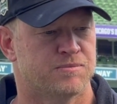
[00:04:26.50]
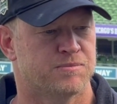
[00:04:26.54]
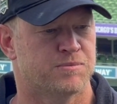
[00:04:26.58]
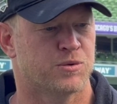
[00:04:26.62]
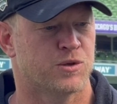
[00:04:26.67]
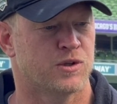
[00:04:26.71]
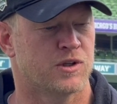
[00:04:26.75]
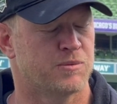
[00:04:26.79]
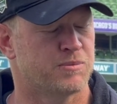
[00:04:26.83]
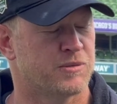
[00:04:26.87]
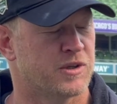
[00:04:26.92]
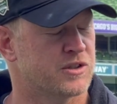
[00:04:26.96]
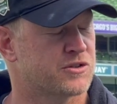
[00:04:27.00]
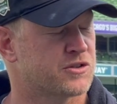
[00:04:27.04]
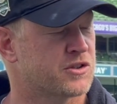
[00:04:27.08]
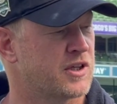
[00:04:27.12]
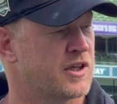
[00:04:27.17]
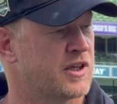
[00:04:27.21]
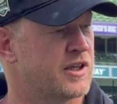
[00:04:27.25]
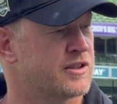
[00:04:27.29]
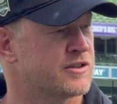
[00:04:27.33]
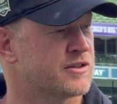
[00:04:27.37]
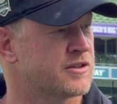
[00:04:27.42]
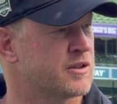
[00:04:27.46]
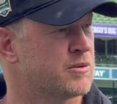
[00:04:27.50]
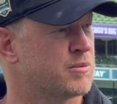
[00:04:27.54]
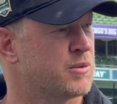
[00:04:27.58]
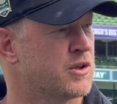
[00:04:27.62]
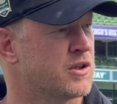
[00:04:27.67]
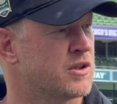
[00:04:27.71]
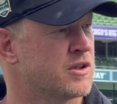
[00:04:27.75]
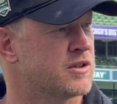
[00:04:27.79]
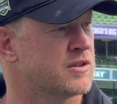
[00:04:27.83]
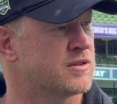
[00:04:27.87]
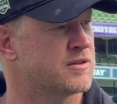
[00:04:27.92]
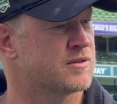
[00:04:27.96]
Pretty much the haze in the
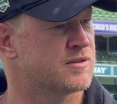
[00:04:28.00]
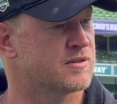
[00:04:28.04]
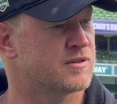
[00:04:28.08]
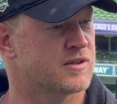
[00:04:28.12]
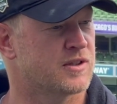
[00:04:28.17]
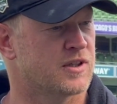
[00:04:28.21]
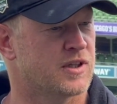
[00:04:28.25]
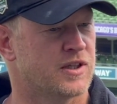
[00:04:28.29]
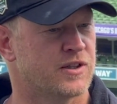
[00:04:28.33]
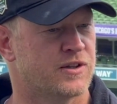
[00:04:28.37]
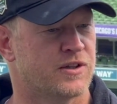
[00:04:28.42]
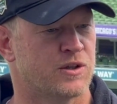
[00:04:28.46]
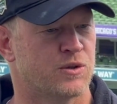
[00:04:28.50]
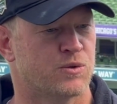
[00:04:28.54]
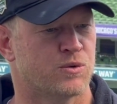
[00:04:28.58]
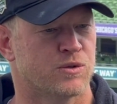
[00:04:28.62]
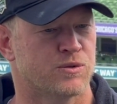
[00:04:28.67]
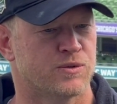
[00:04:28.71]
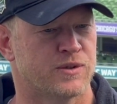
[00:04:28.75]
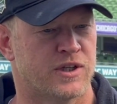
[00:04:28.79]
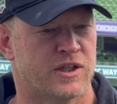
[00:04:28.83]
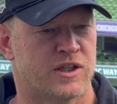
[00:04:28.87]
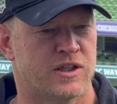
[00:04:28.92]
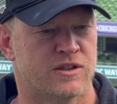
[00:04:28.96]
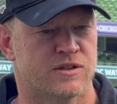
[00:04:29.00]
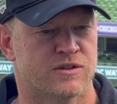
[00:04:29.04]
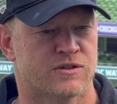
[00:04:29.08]
barn. I think we're ready,